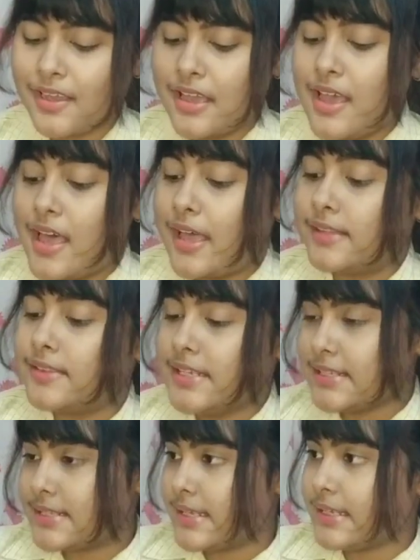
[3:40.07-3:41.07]
and this
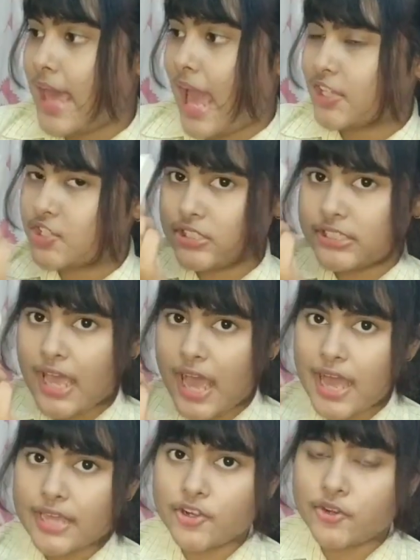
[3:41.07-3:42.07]
thing actually
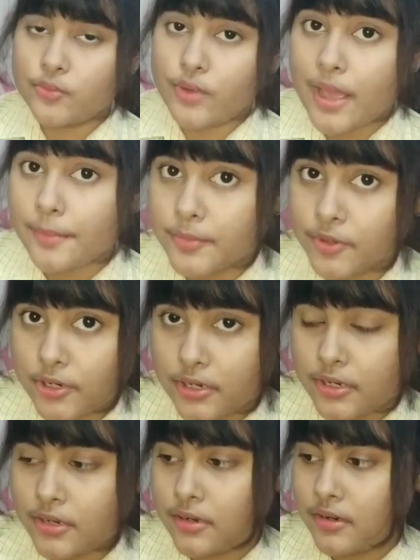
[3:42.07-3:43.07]
had a wrapper
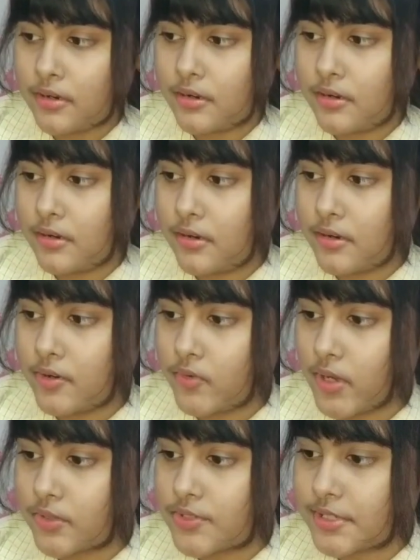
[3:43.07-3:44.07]

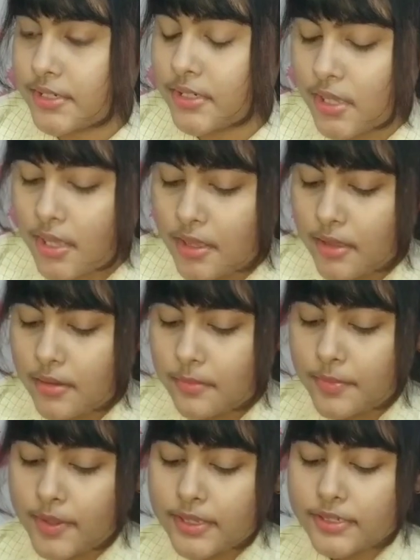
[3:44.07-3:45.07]
around it,
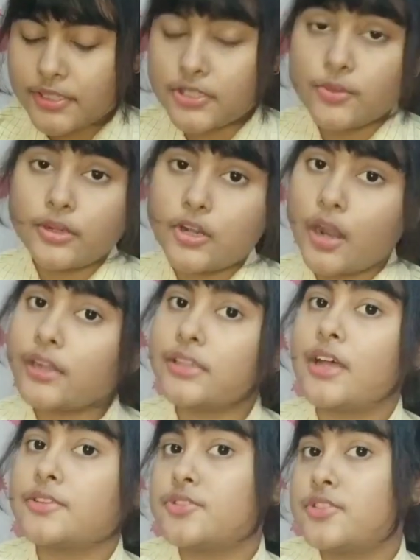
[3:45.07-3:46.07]
but you are not
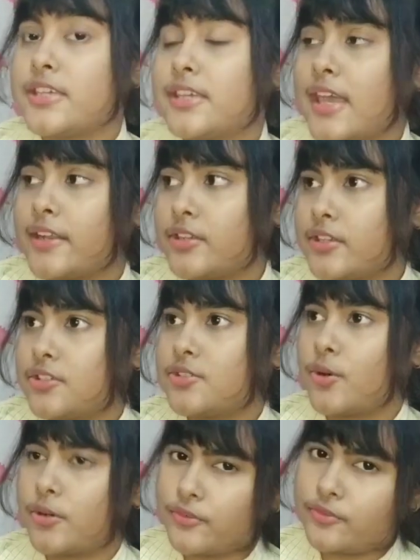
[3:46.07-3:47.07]
allowed to take any
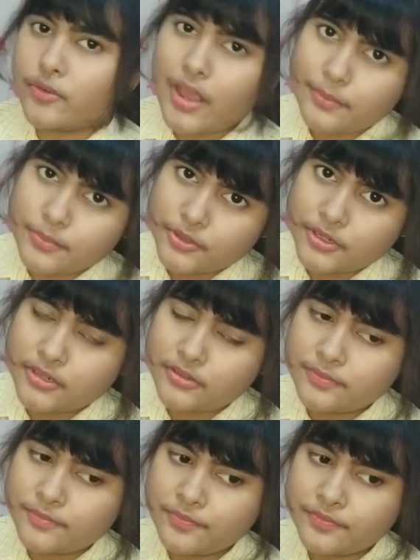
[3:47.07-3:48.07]
sort of wrapper
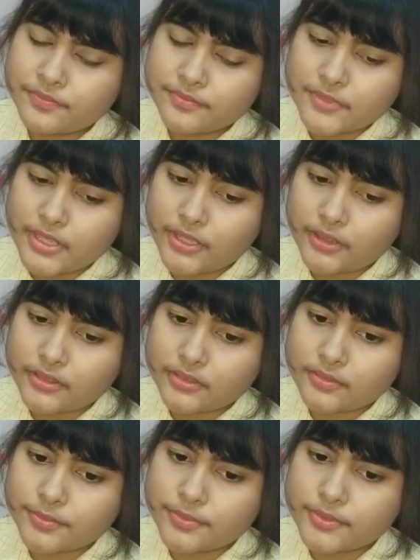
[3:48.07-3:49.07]

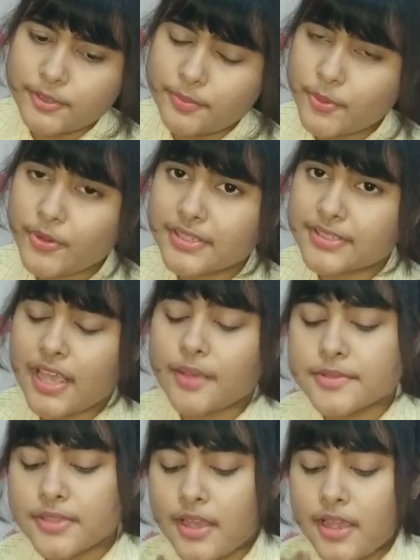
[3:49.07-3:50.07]
in report
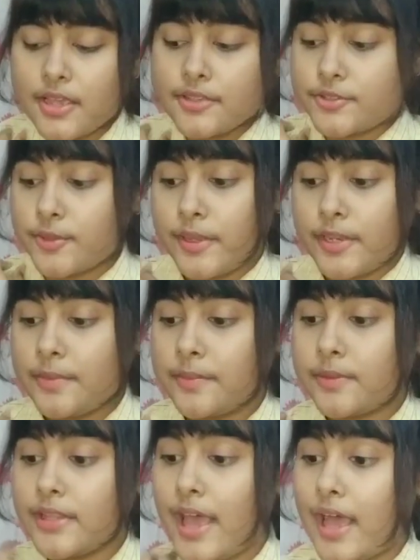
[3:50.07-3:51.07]
exams. So many people
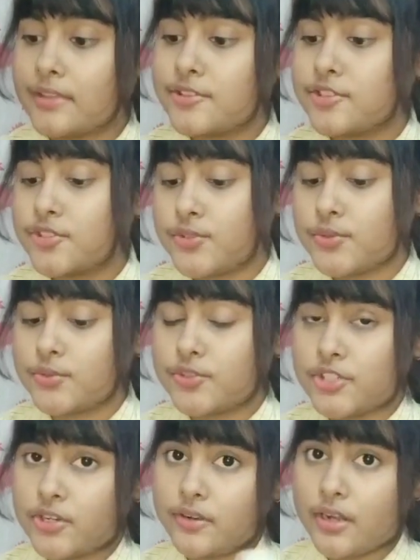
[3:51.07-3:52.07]
had to
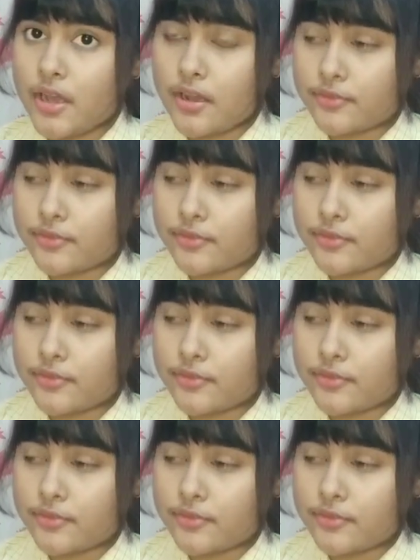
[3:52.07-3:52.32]
tear it off,